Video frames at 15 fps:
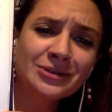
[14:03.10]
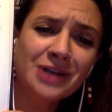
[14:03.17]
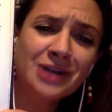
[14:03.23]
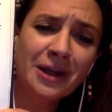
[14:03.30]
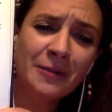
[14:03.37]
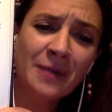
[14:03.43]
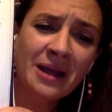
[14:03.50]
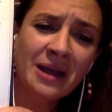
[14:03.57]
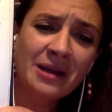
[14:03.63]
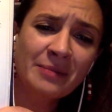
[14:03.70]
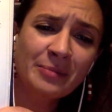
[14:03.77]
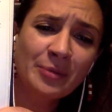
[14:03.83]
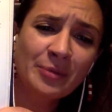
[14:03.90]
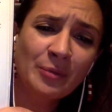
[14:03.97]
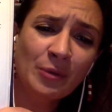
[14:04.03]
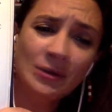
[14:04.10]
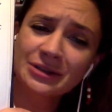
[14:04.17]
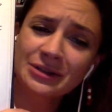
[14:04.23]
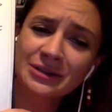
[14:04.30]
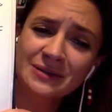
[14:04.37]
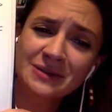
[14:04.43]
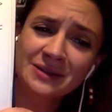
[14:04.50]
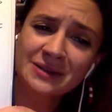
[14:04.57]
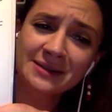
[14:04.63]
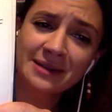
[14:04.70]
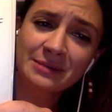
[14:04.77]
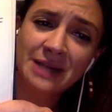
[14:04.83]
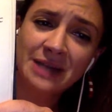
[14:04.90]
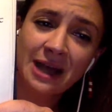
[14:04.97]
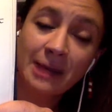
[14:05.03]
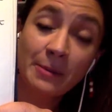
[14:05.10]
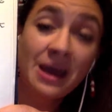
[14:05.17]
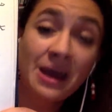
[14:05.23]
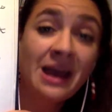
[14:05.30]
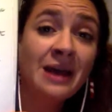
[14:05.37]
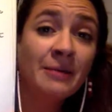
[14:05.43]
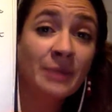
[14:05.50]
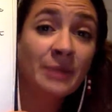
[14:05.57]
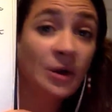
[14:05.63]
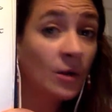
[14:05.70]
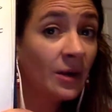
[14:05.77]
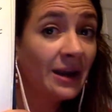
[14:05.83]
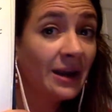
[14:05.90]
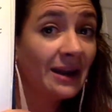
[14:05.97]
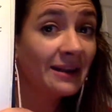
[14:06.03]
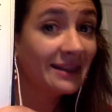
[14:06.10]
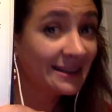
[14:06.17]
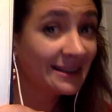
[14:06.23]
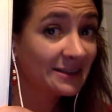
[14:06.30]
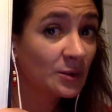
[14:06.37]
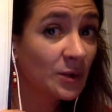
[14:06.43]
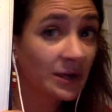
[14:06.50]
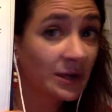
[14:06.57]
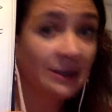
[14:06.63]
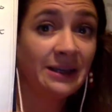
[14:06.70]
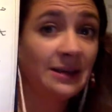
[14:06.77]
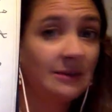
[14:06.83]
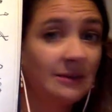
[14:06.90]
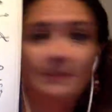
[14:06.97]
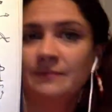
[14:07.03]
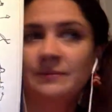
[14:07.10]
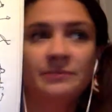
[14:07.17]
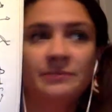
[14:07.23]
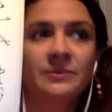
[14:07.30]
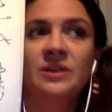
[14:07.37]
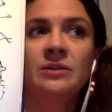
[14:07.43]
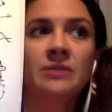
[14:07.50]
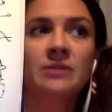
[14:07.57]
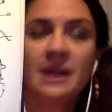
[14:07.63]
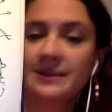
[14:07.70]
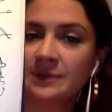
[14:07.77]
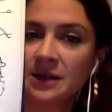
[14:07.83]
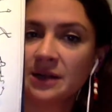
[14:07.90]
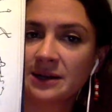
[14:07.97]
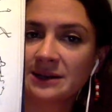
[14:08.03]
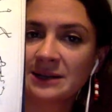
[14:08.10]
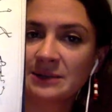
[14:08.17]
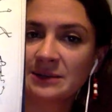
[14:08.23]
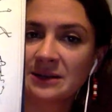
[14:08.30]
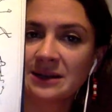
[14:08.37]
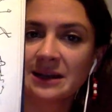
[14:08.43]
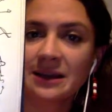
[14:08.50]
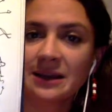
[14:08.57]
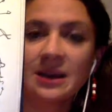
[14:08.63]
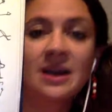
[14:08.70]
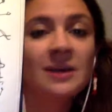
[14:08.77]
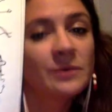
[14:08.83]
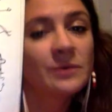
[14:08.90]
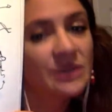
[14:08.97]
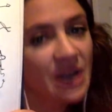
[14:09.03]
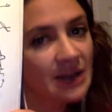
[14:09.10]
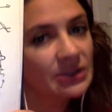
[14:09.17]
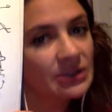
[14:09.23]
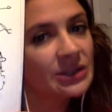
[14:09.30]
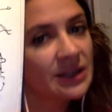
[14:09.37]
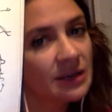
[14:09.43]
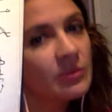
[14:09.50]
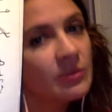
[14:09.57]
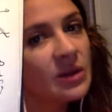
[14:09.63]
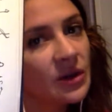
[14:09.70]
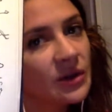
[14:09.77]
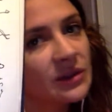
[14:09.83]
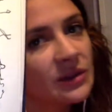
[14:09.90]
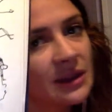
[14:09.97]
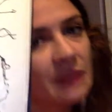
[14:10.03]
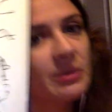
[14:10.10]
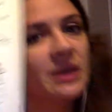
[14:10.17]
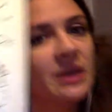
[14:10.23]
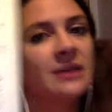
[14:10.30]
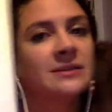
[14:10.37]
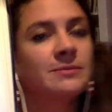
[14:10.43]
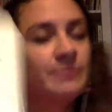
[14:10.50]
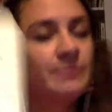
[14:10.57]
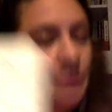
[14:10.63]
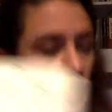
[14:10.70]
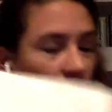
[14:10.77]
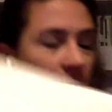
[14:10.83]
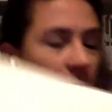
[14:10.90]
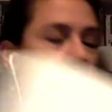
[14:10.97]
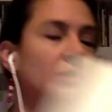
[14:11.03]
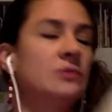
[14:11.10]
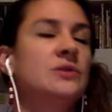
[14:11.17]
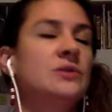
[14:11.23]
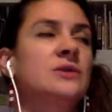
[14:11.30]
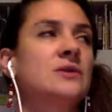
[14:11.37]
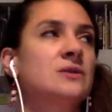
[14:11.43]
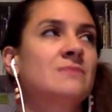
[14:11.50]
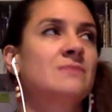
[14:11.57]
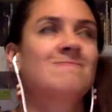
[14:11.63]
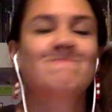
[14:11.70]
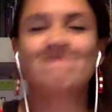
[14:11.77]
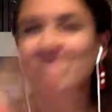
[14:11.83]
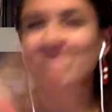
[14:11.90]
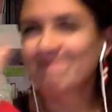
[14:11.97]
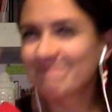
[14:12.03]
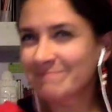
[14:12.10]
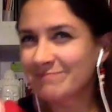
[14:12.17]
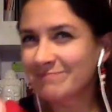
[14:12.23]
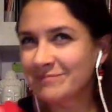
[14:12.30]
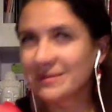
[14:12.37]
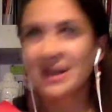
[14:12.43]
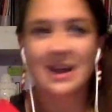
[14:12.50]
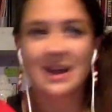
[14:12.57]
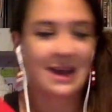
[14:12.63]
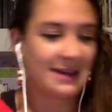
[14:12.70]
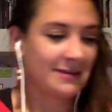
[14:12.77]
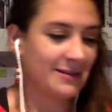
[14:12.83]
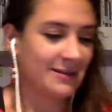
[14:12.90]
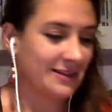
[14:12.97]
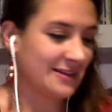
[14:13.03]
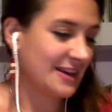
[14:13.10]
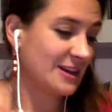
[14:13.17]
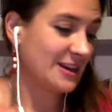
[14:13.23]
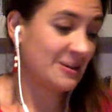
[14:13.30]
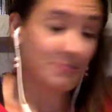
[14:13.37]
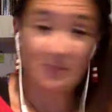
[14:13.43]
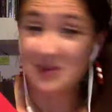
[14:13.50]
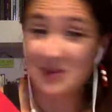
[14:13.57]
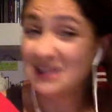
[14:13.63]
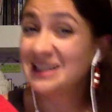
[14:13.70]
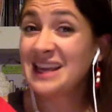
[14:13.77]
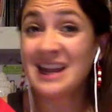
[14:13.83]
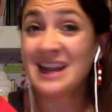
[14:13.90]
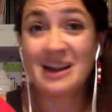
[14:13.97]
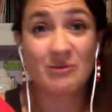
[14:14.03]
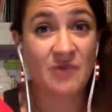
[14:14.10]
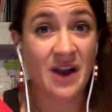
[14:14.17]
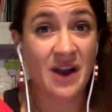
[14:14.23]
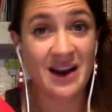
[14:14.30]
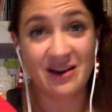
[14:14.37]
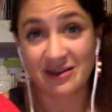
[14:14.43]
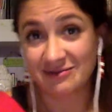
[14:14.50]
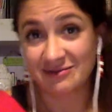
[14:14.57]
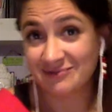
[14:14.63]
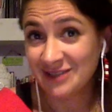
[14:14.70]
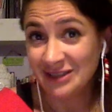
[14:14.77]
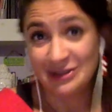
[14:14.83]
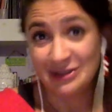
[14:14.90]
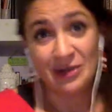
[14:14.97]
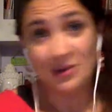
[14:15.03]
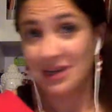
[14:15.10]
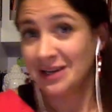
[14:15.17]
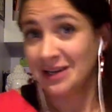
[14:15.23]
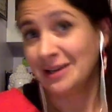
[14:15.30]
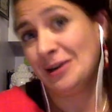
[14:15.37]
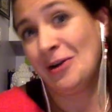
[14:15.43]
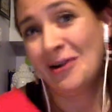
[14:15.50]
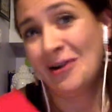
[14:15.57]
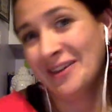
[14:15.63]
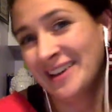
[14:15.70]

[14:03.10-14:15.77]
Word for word: check my proportions at the same time, but going this quickly, you don't have a lot of time to think, which actually can be a good thing because boom, you just, it's like get it right or you don't get it at all.